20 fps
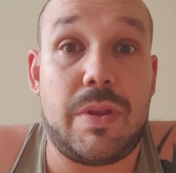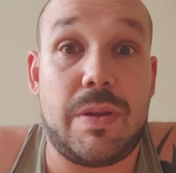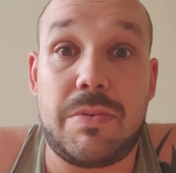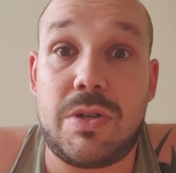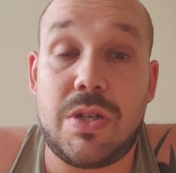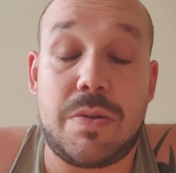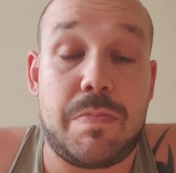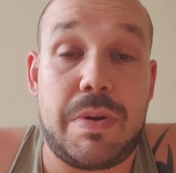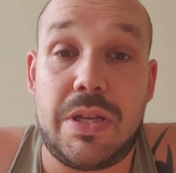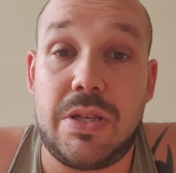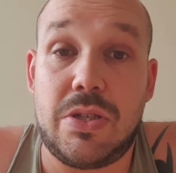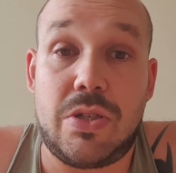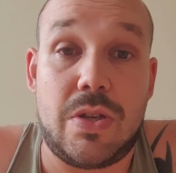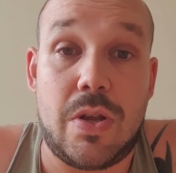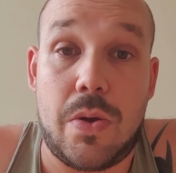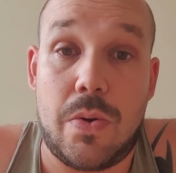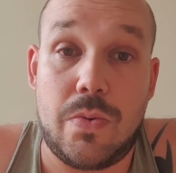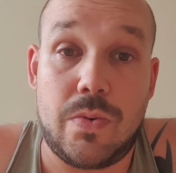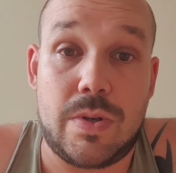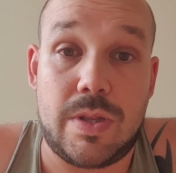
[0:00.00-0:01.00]
They've just been
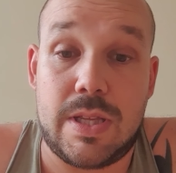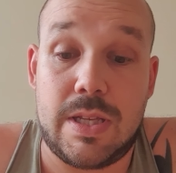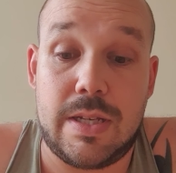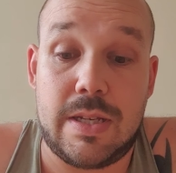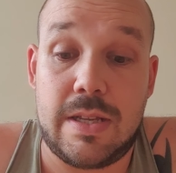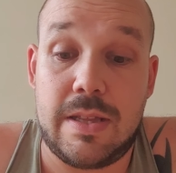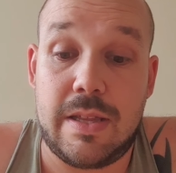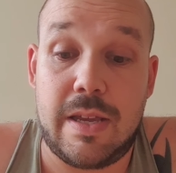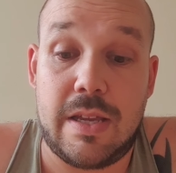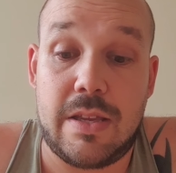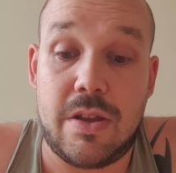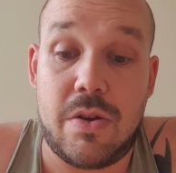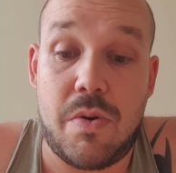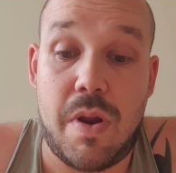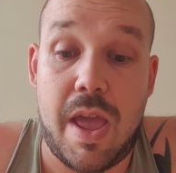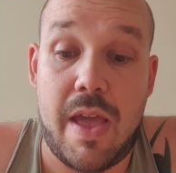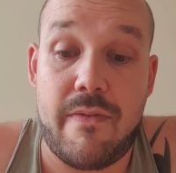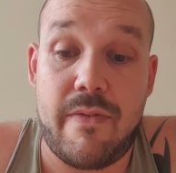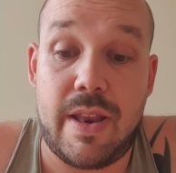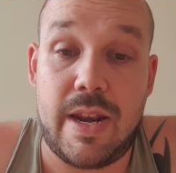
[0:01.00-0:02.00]
sold. They
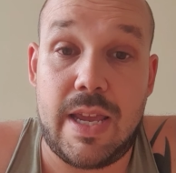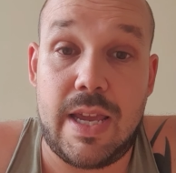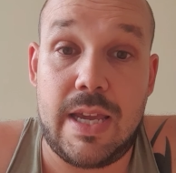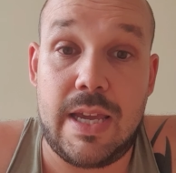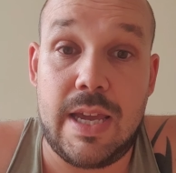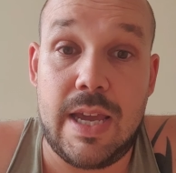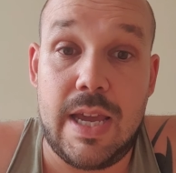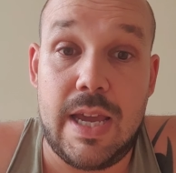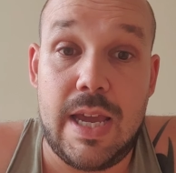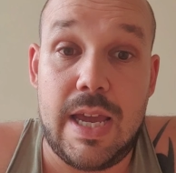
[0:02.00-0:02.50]
don't have any